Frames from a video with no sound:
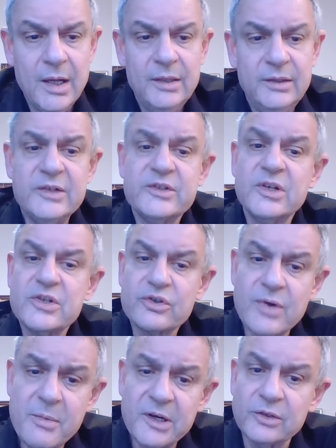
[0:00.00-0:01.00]
This
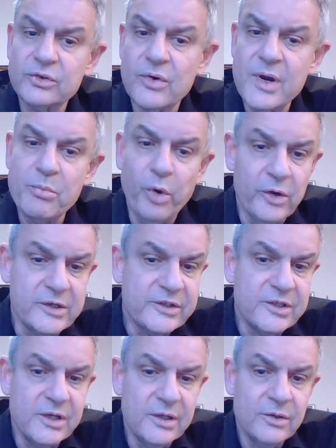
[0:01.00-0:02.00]
discriminatory
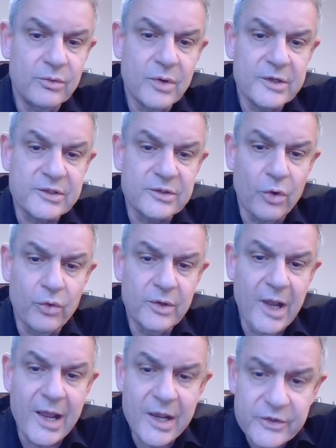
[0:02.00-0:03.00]
policy was
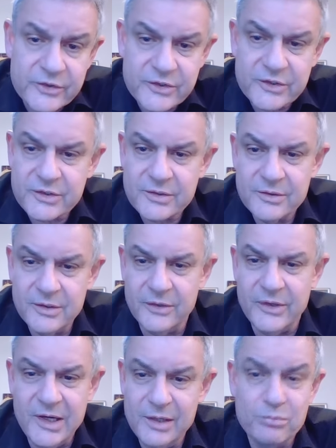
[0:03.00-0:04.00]
known as
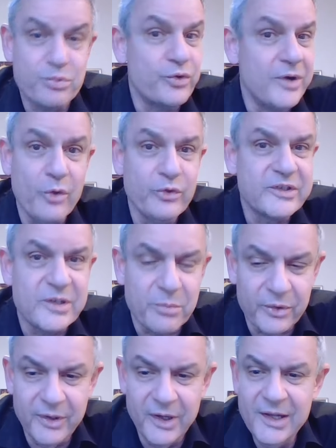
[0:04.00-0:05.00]
the
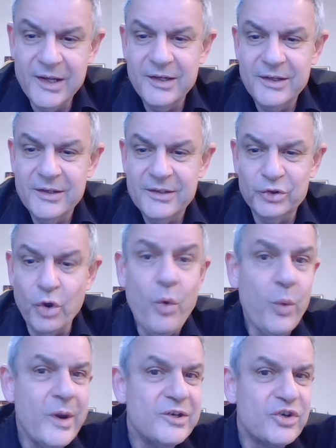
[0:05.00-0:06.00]
impronounceable
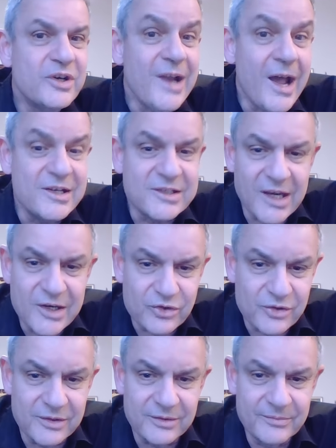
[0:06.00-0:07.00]

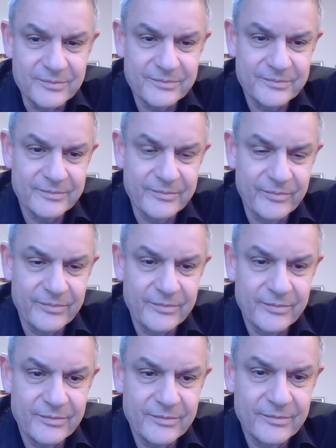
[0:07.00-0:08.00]
Norwegianization.
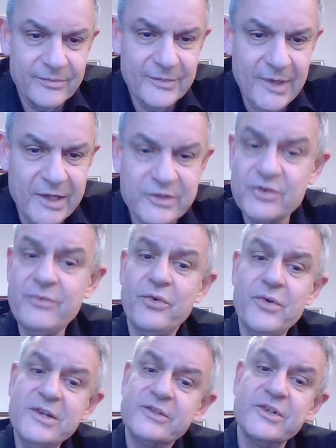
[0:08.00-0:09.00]
And so,
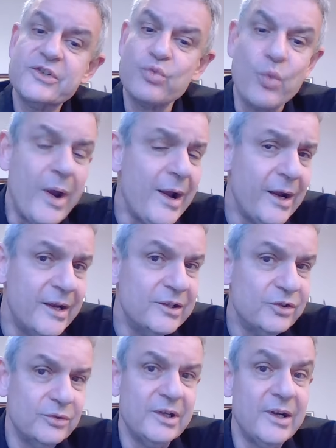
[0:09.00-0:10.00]
for instance, well
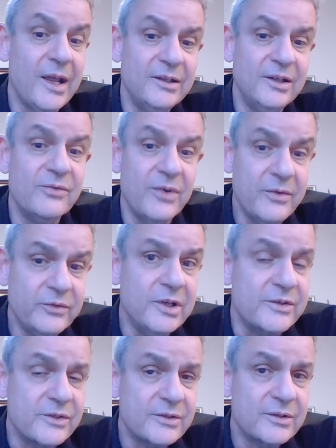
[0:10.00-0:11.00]
into the nineteen
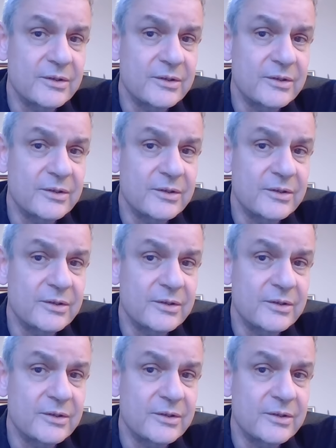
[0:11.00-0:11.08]
fifties,